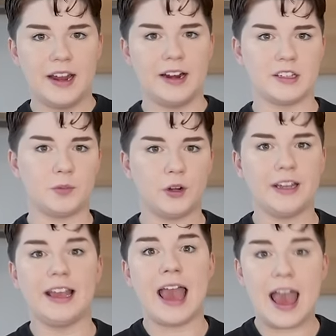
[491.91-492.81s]
It is a
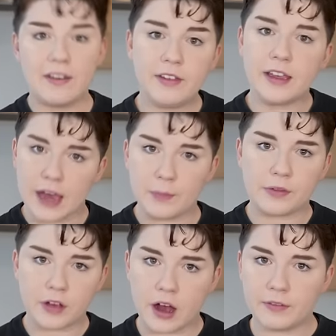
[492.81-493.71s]
pretty heavy cup
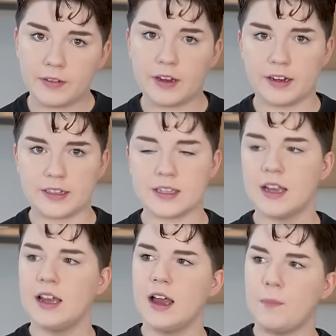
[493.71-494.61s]
of coffee and it's
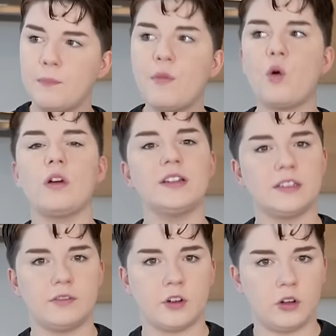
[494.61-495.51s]
more
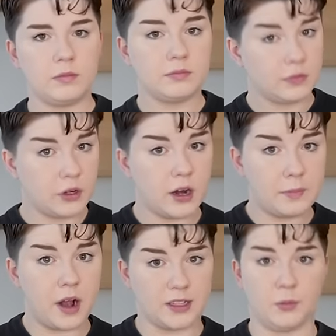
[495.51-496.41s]
difficult not
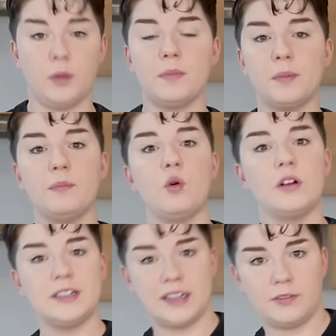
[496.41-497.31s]
impossible, but
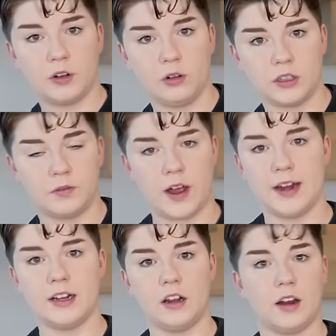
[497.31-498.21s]
more difficult to
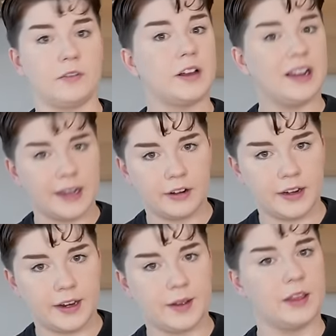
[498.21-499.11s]
find a lot of
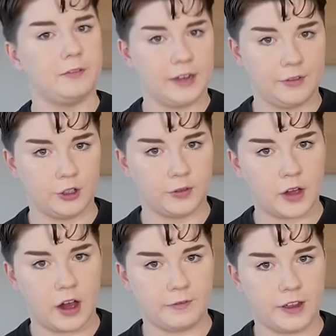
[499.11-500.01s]
clarity in the flavor of
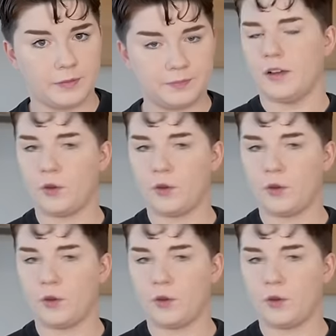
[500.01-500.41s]
coffee.